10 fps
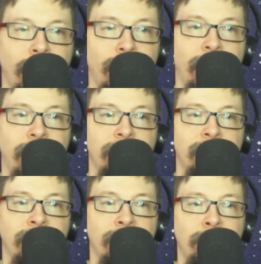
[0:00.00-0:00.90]

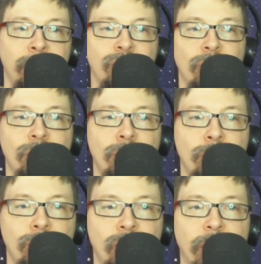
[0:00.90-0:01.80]
And be sure
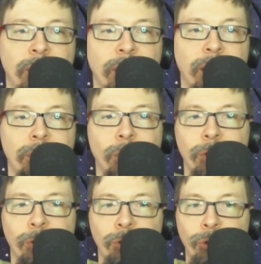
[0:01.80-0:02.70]
to check us out
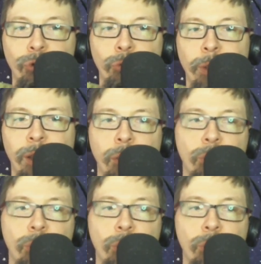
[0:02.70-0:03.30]
on our social media.